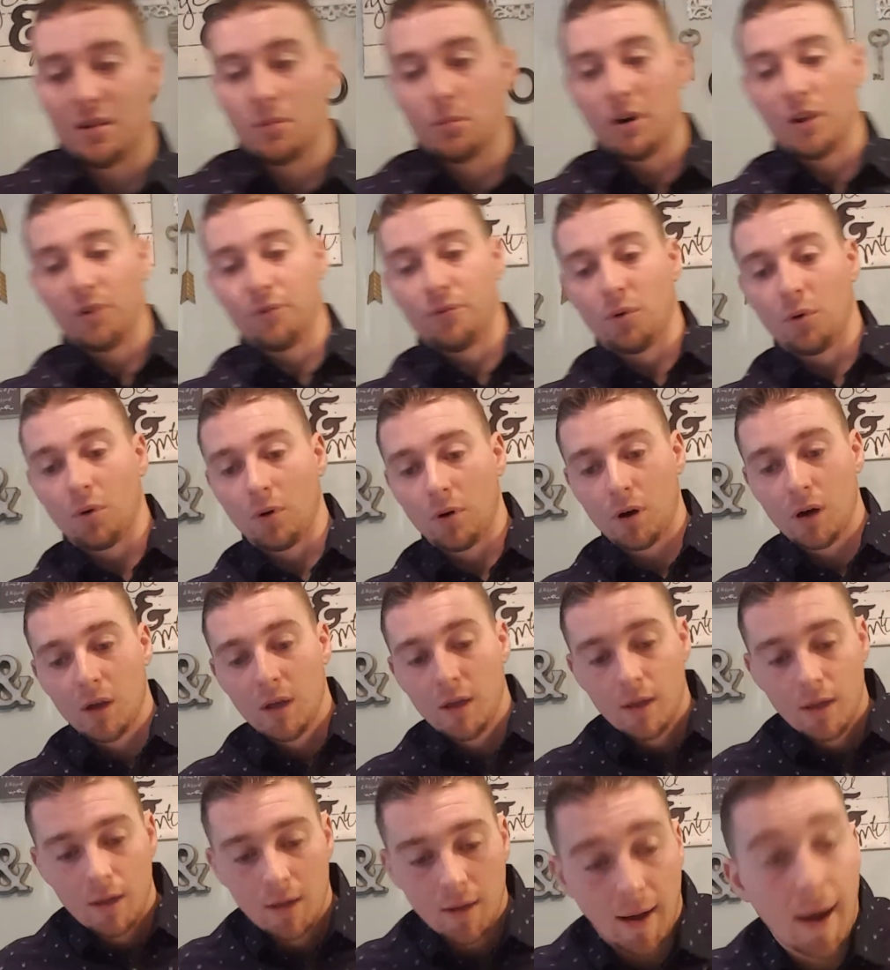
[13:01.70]
the money for.
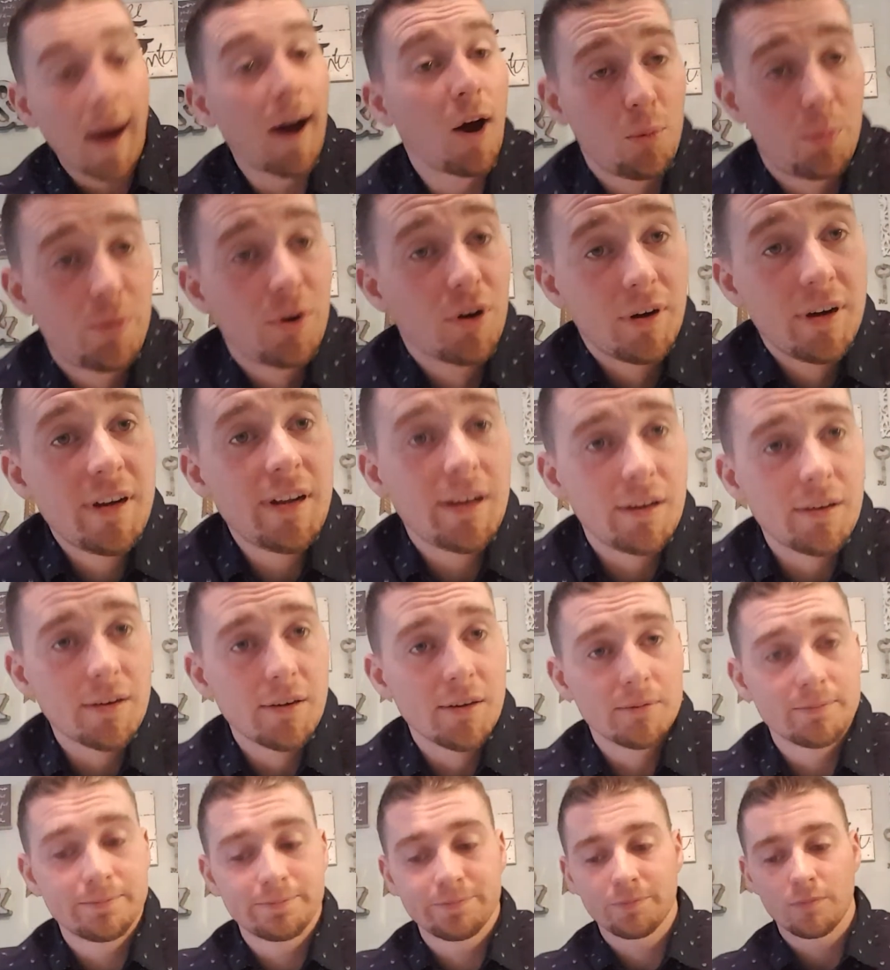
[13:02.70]
I hope you're eating good,